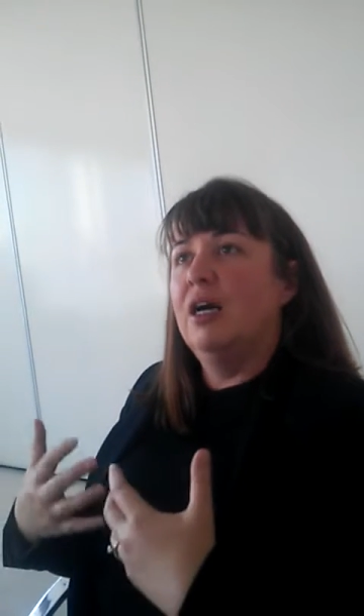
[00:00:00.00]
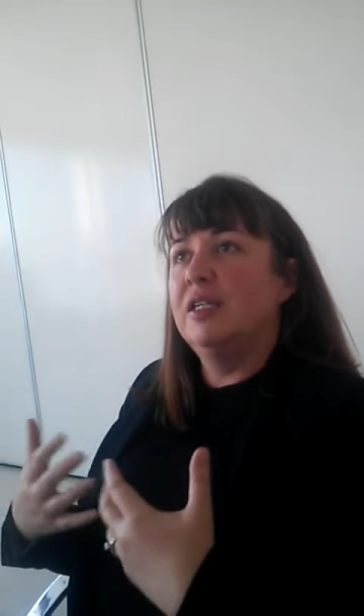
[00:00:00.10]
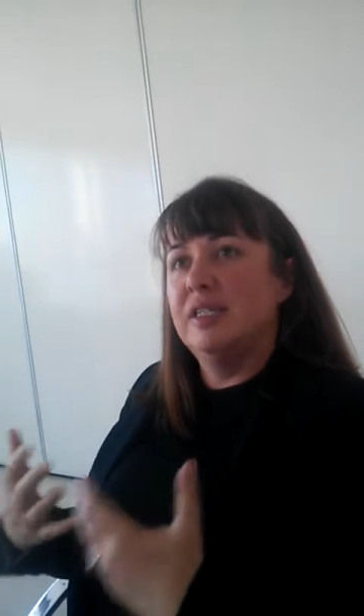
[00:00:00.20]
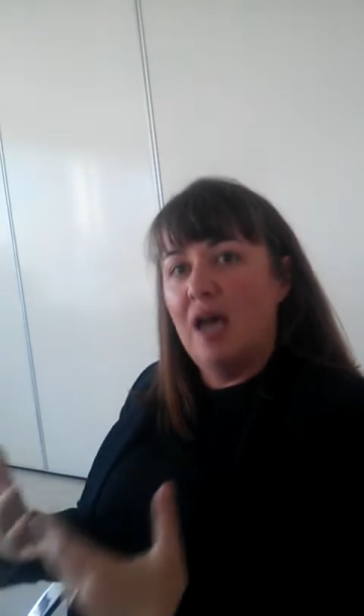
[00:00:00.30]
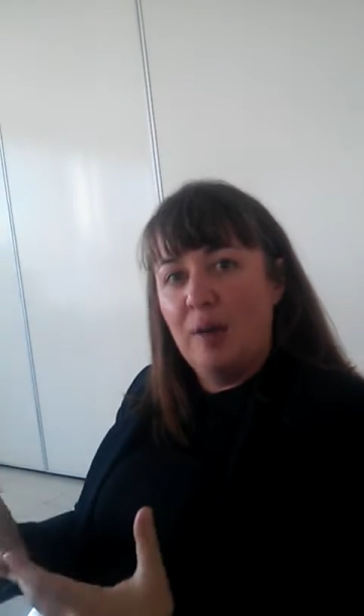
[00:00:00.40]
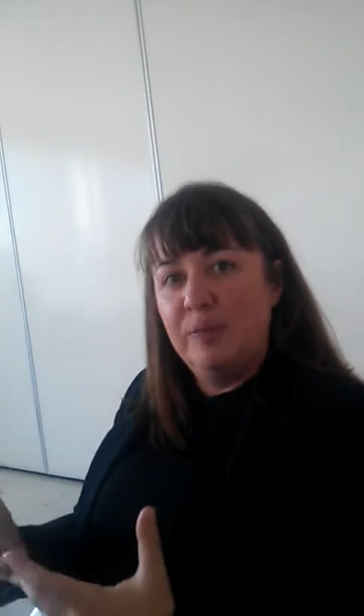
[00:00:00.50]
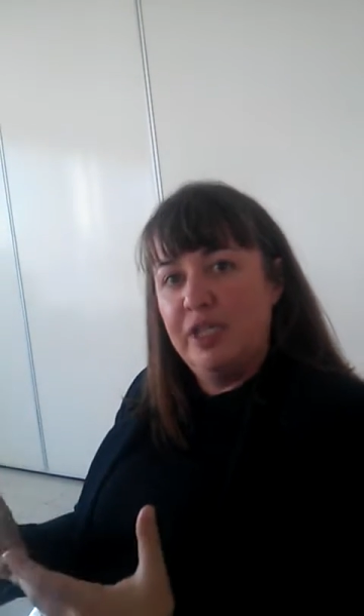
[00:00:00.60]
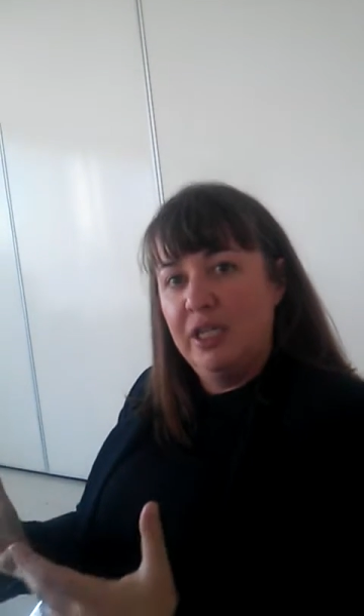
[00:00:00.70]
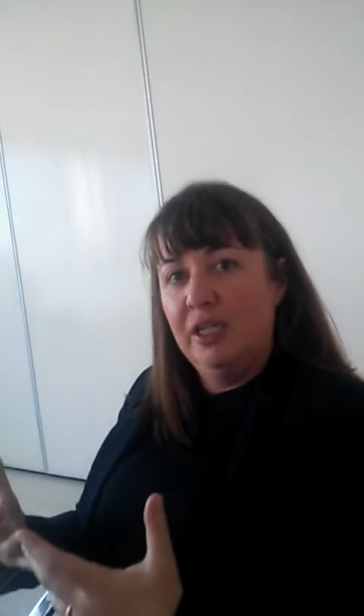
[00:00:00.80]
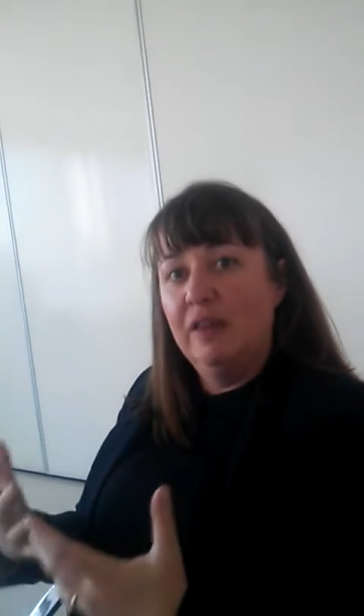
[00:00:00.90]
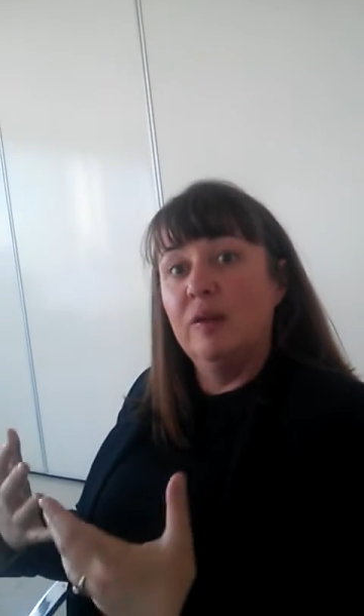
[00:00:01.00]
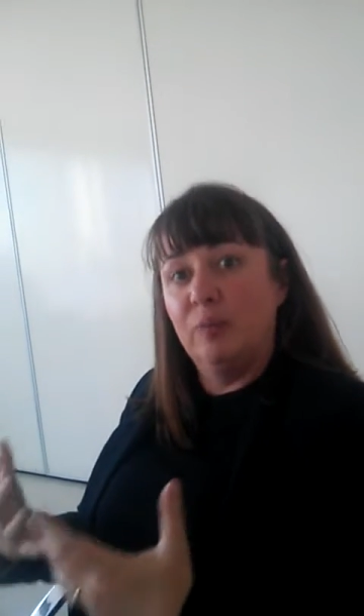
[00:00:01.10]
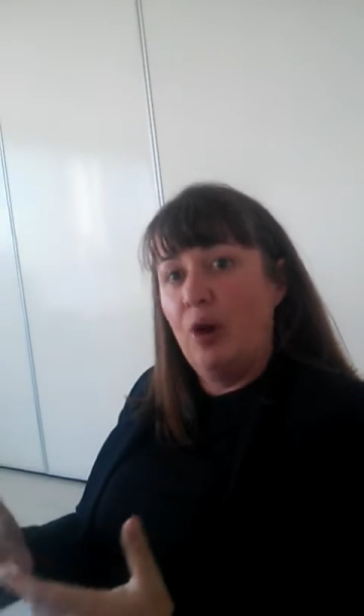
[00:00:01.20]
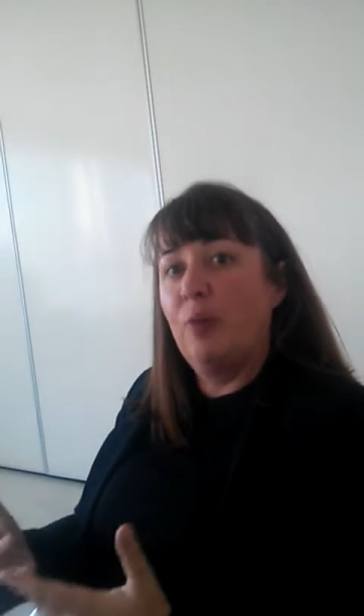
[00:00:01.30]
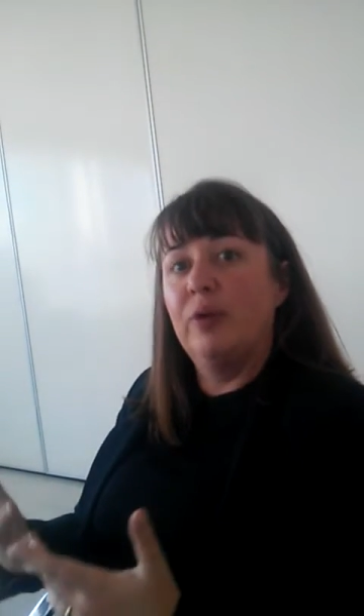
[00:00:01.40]
adopted the
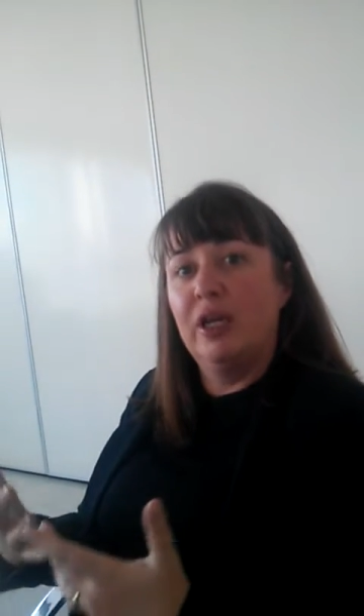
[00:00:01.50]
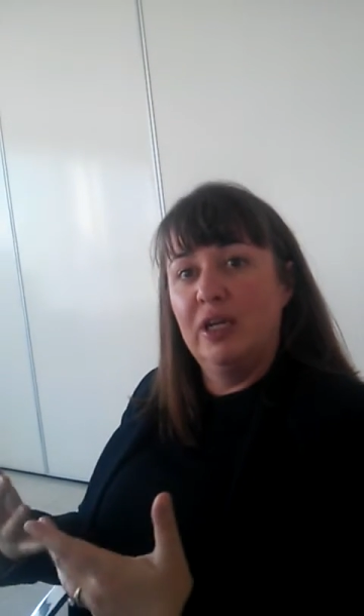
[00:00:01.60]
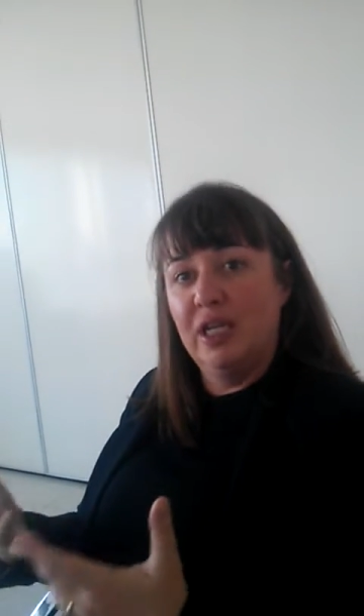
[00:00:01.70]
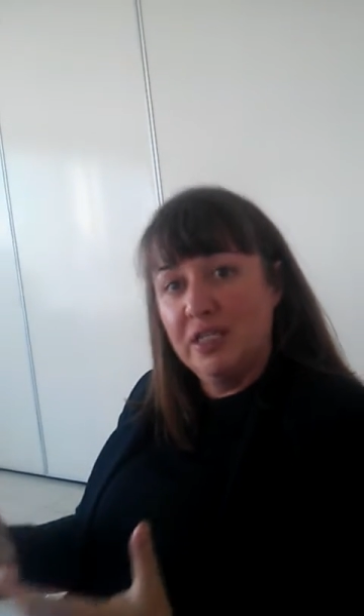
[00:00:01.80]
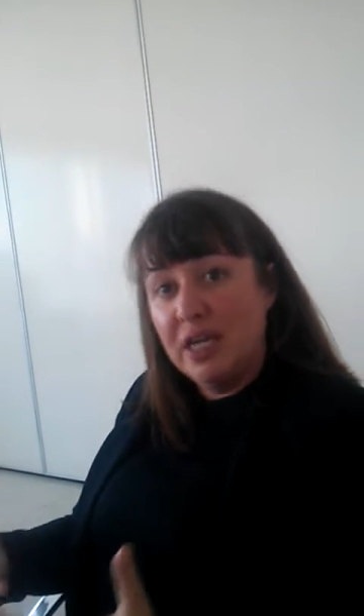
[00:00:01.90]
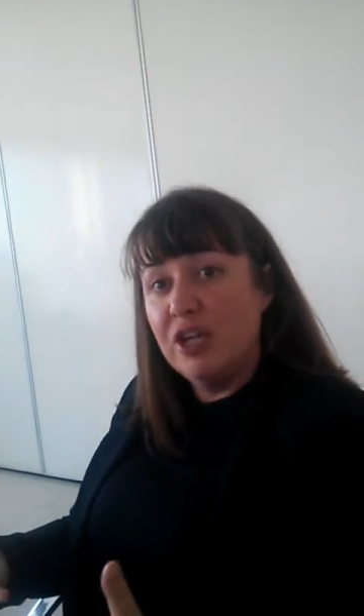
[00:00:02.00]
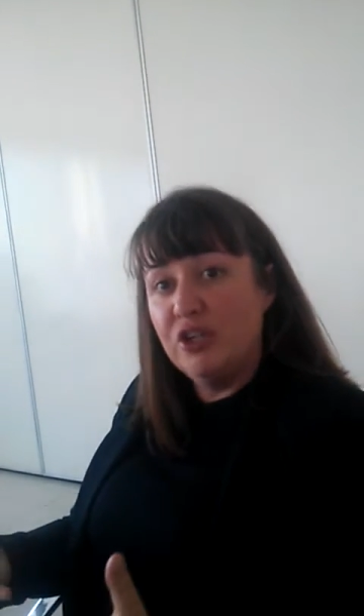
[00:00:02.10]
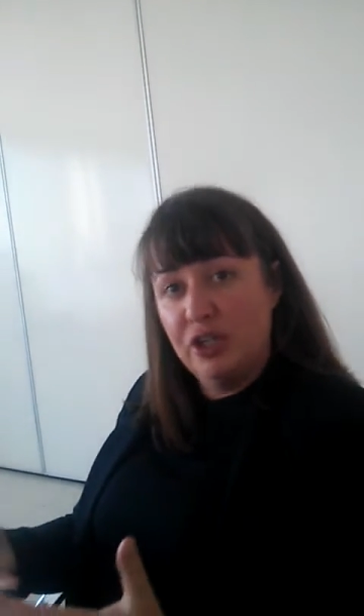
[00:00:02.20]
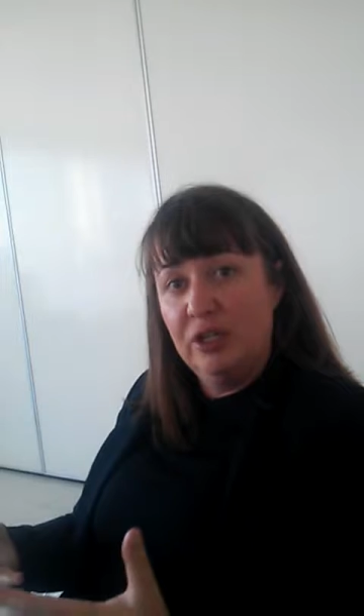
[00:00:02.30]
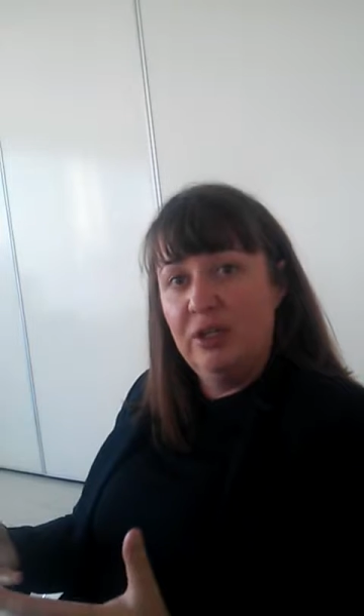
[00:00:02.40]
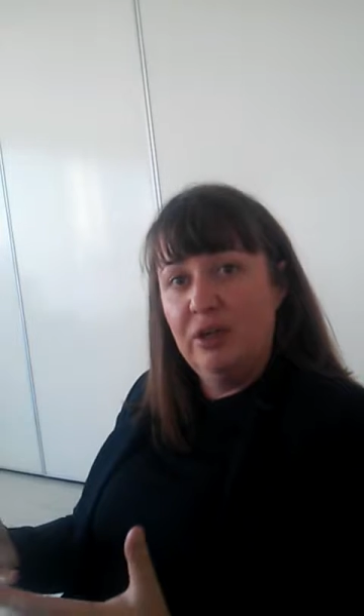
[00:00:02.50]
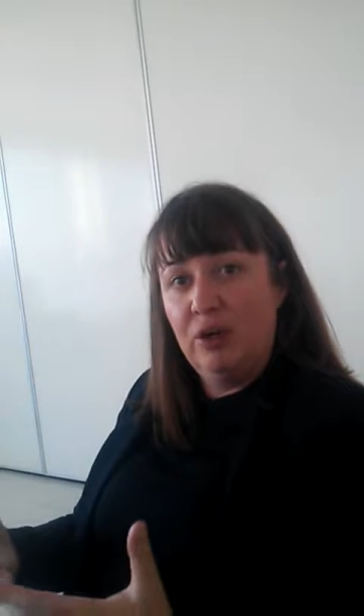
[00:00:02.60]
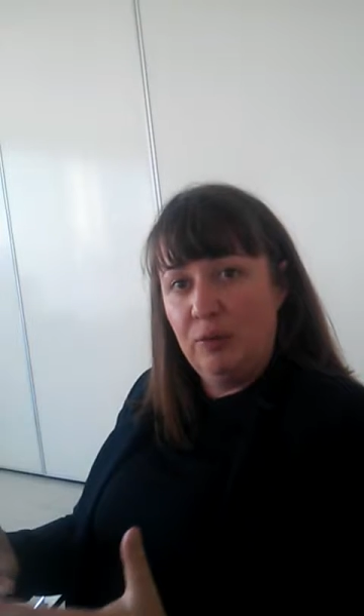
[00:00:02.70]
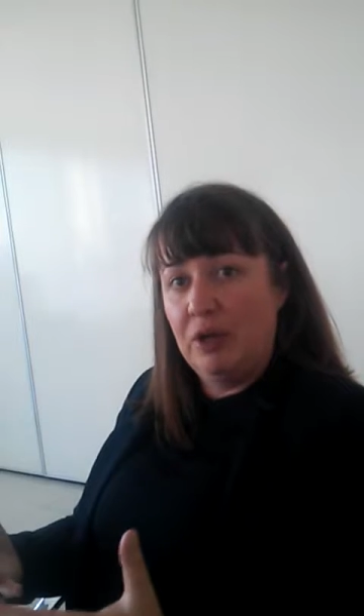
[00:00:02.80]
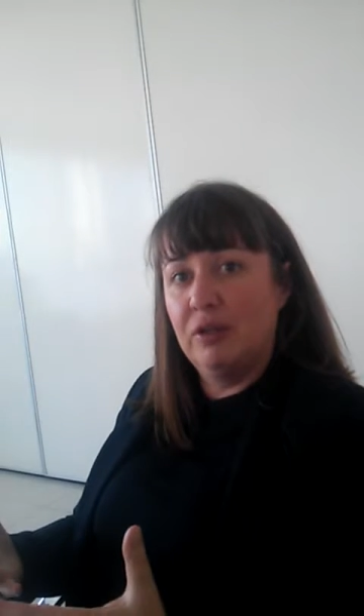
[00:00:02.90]
appropriate intention
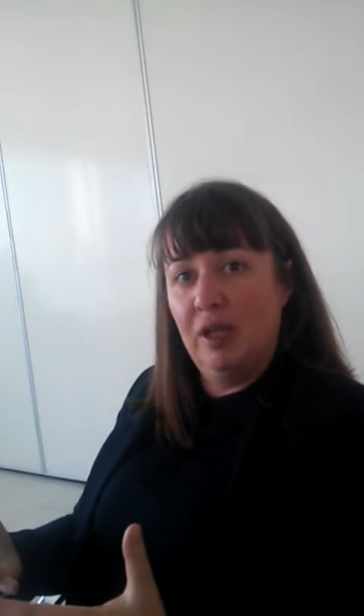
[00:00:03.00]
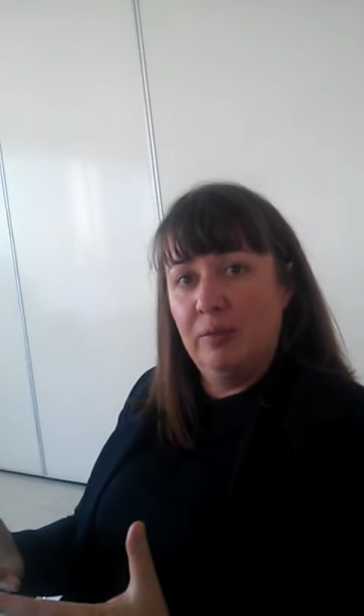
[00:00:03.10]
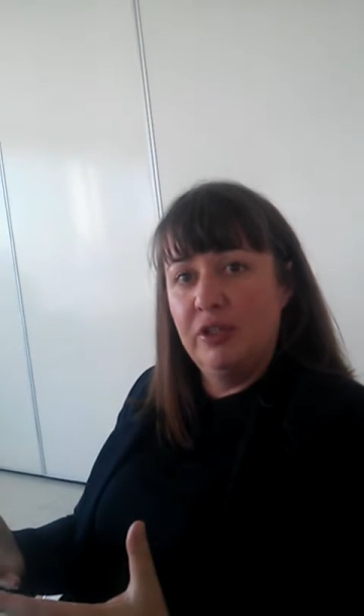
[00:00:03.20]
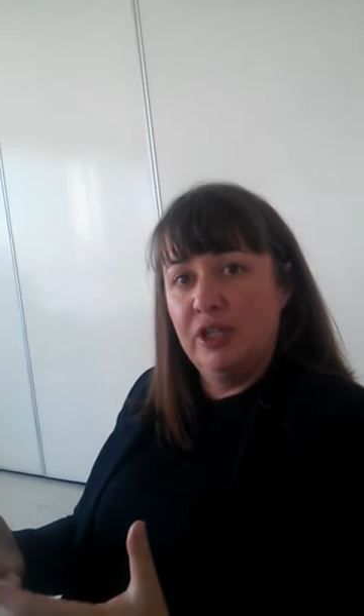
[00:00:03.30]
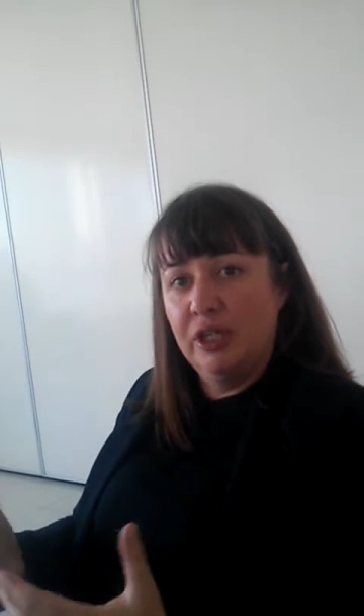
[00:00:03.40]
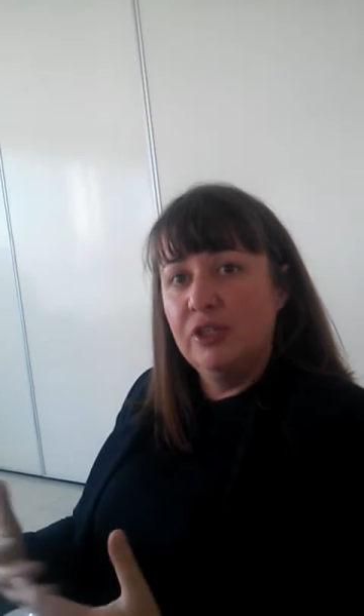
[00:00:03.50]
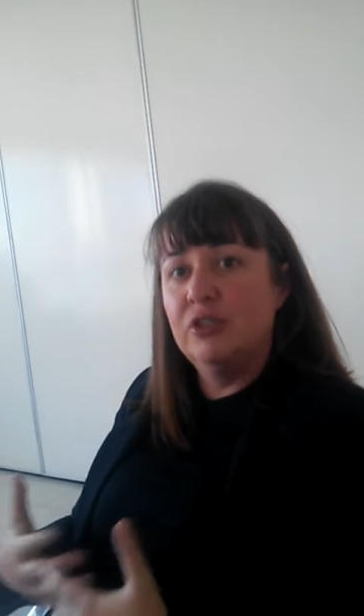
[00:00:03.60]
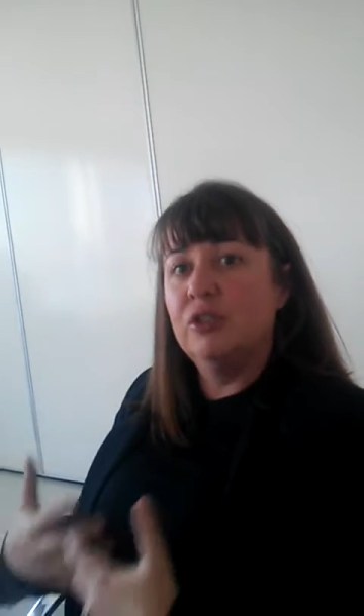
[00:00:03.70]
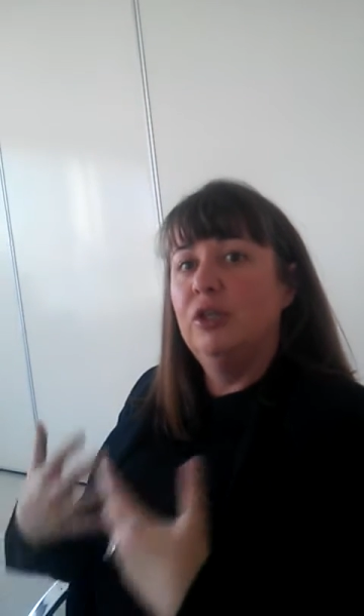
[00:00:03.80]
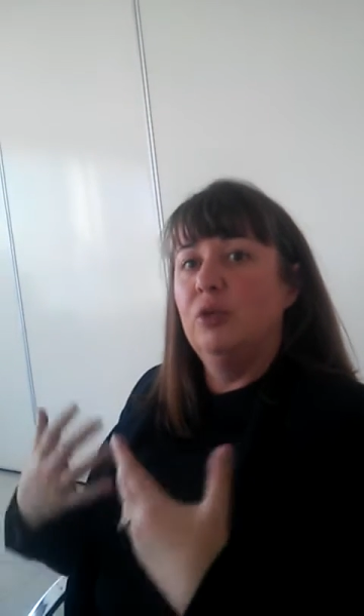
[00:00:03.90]
around climate change.